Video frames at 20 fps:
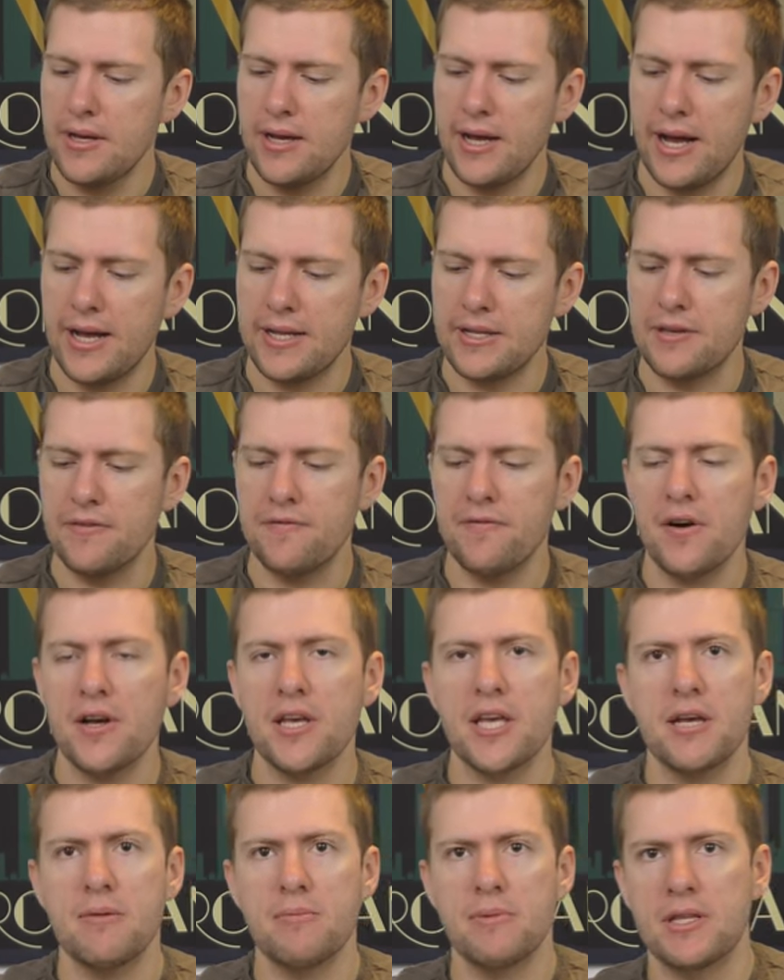and you fight
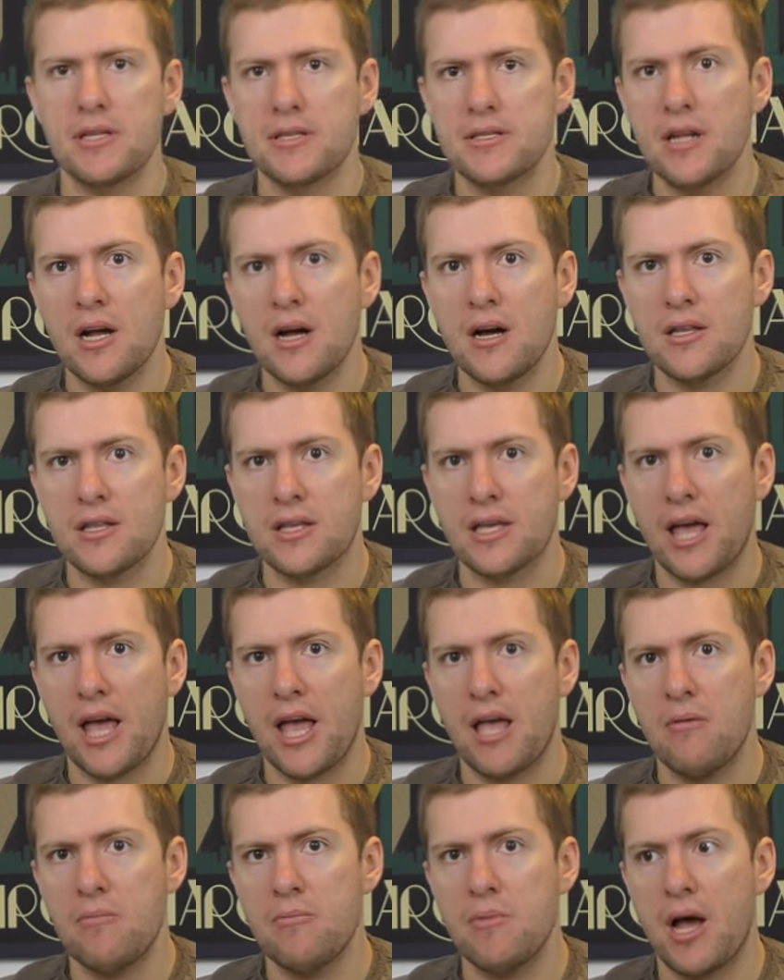him at the start of the
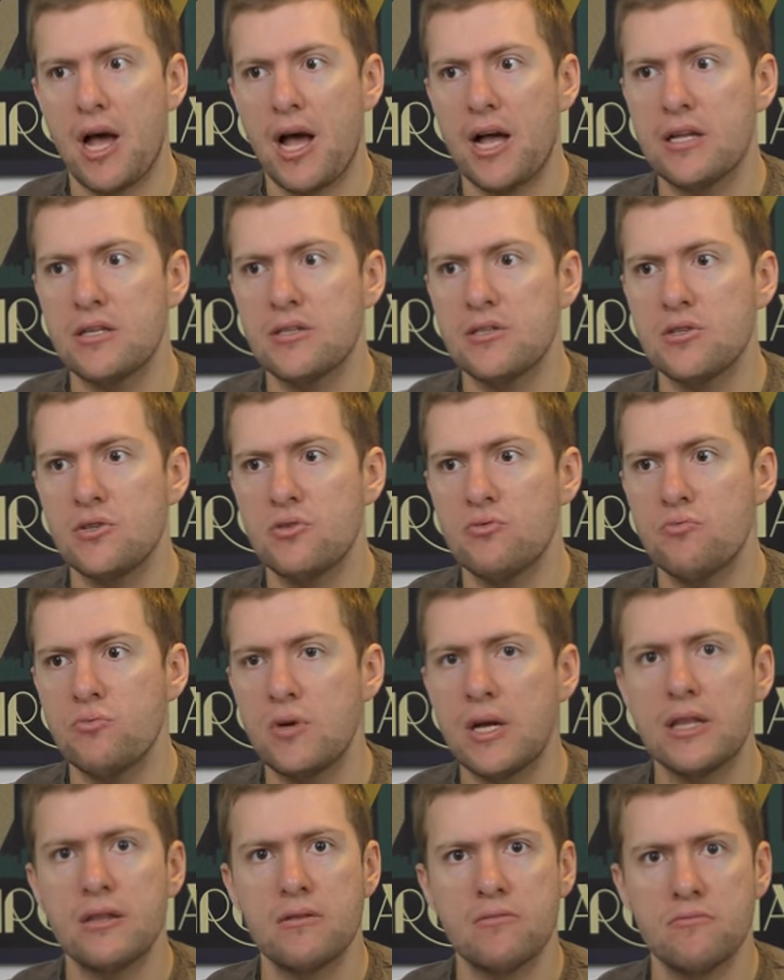game, and you
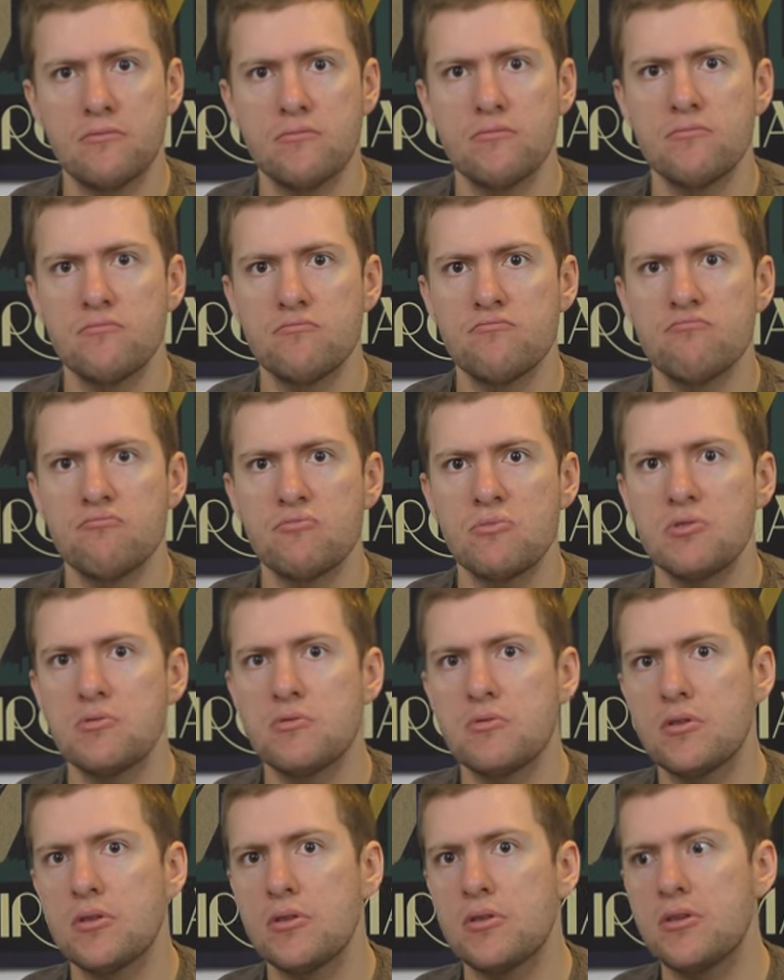win.
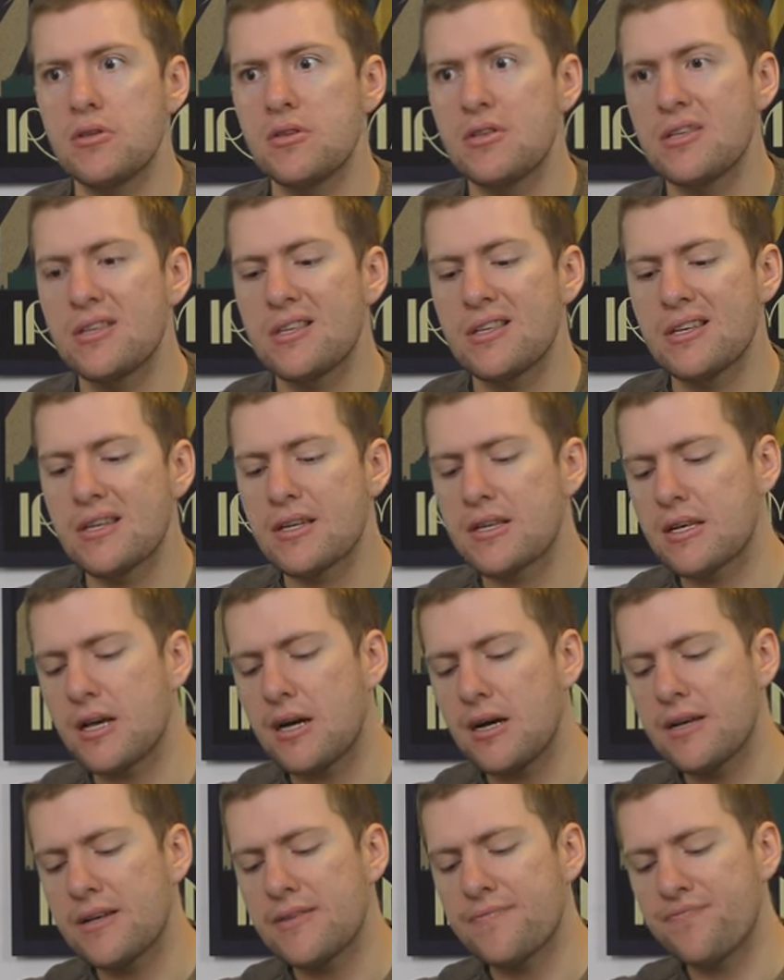You
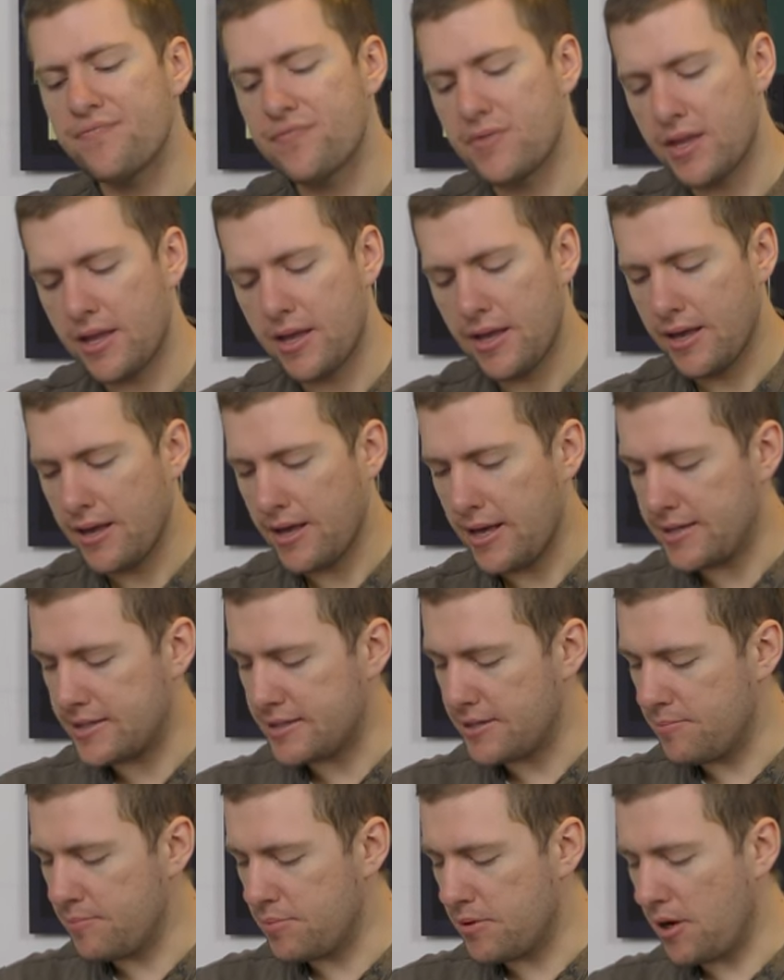can't. It's
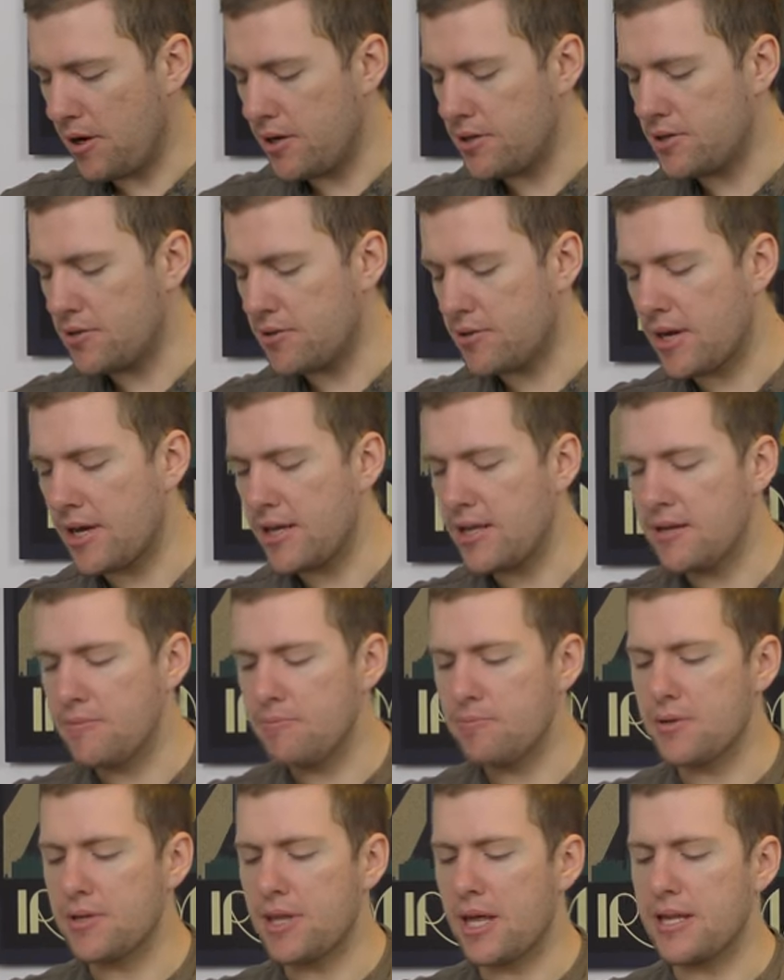implied you kill him,
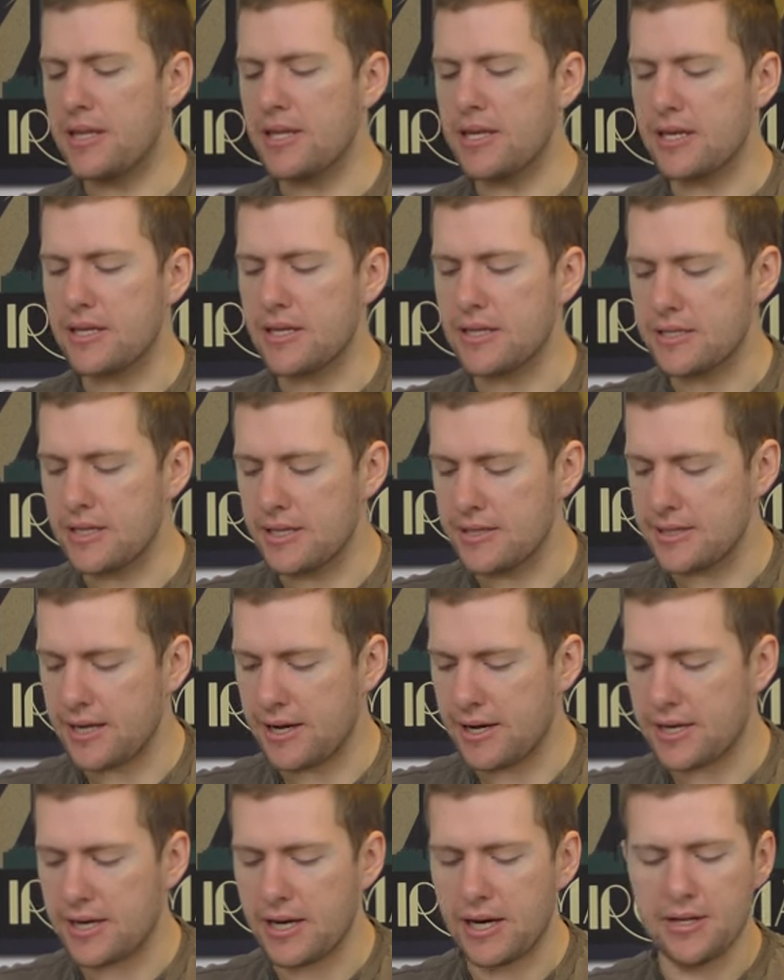but then he, it turns out
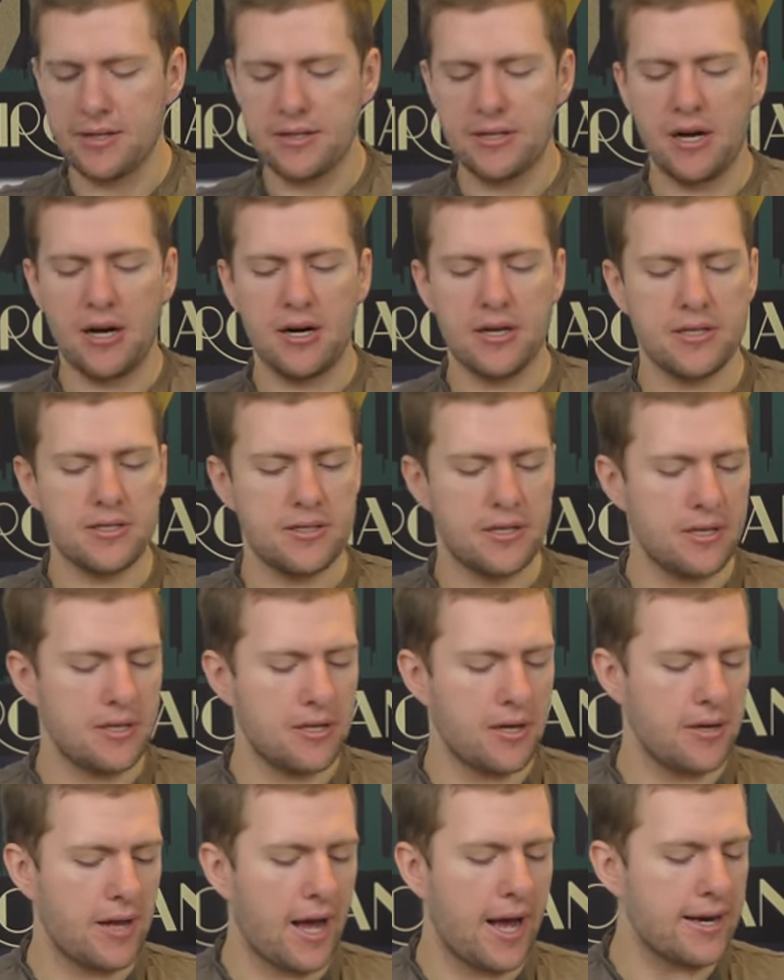he can't die, so you
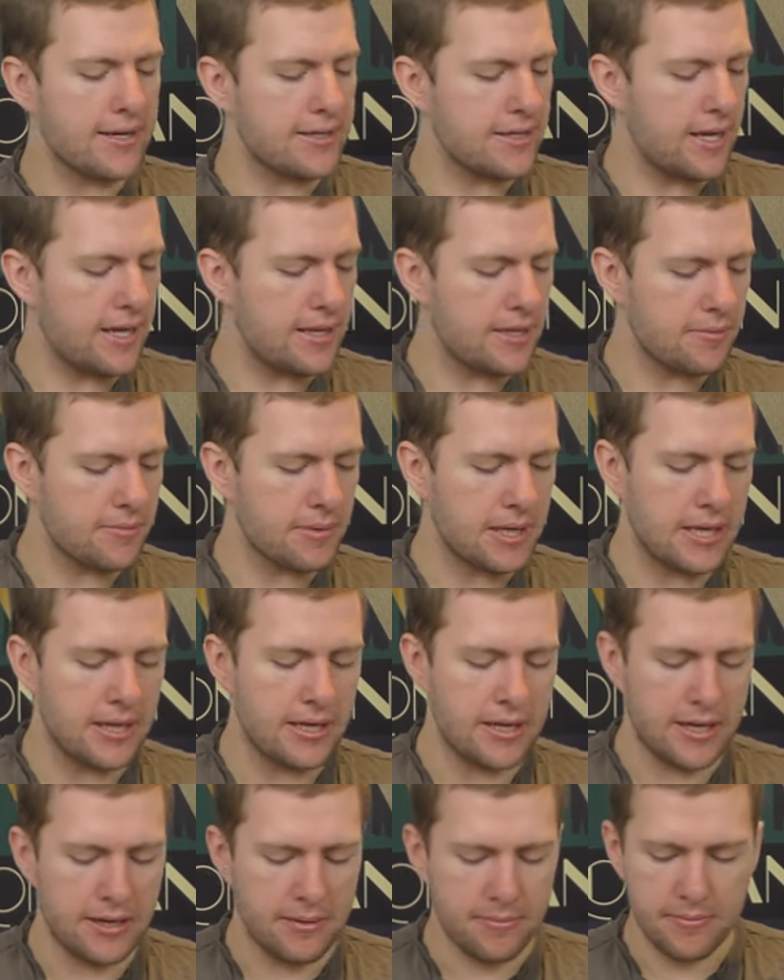don't actually end up killing
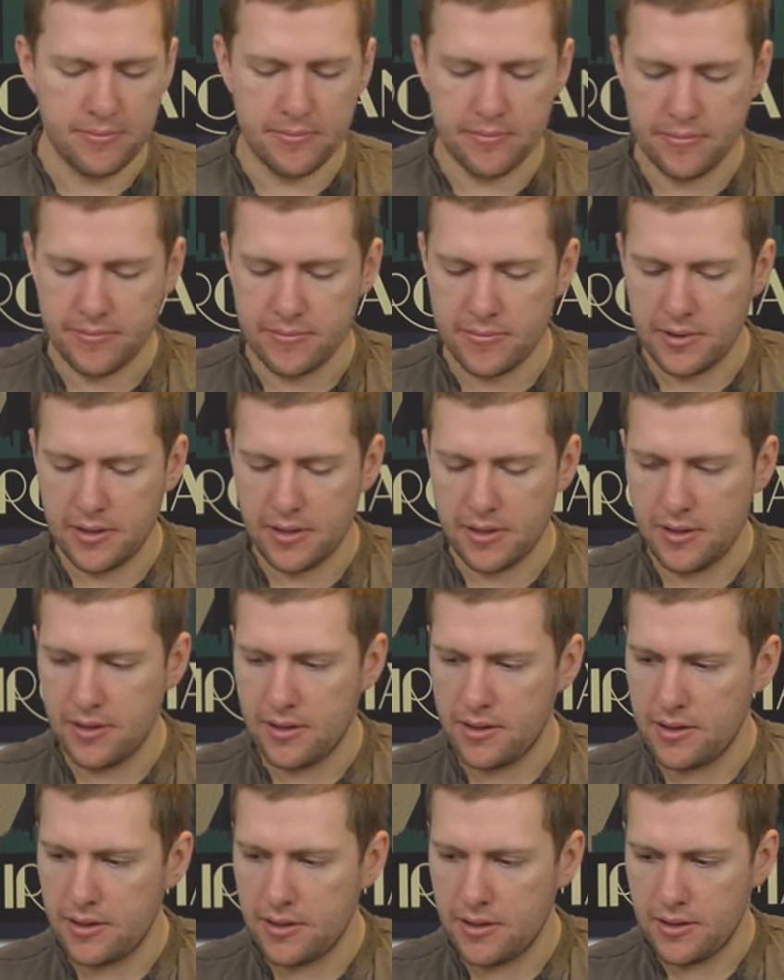him.
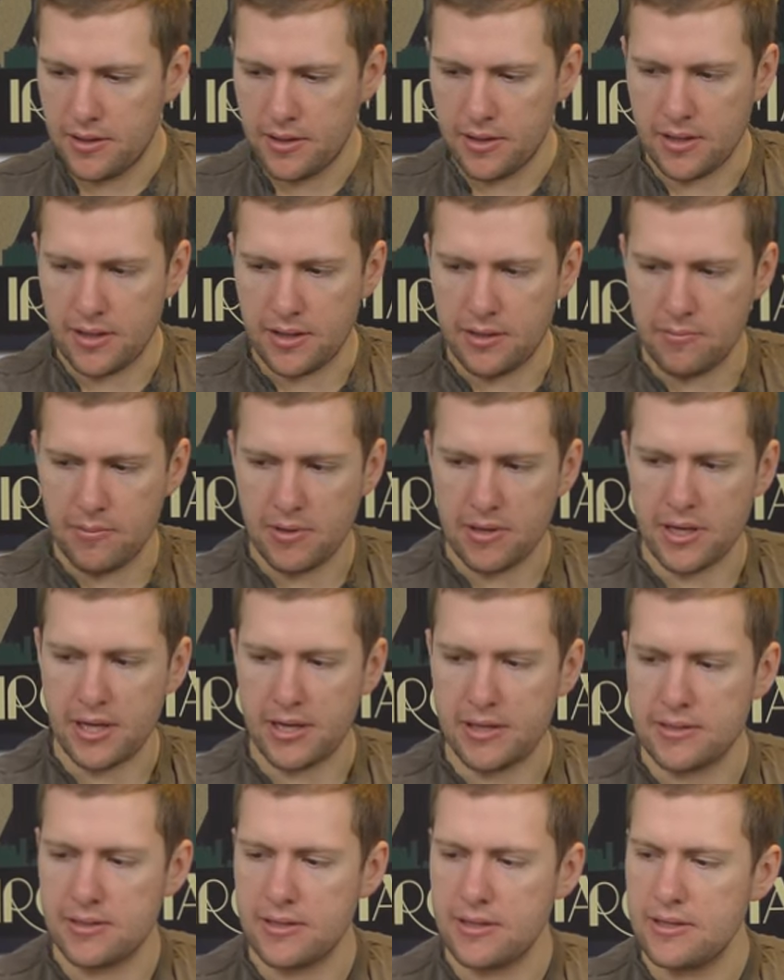Um, okay,
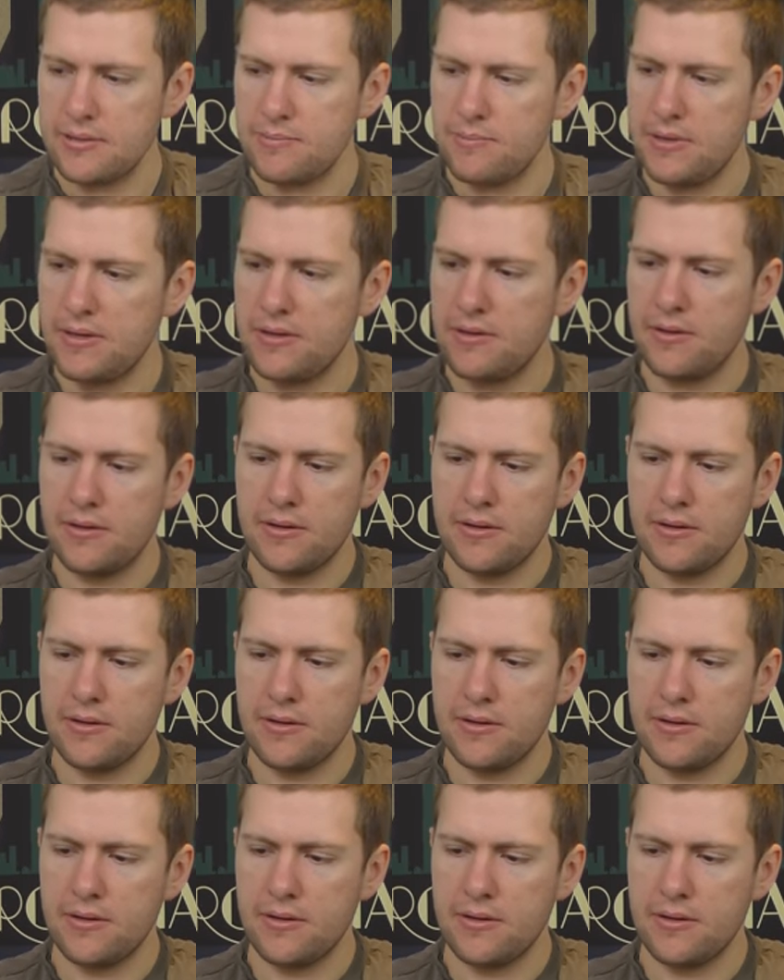so this bit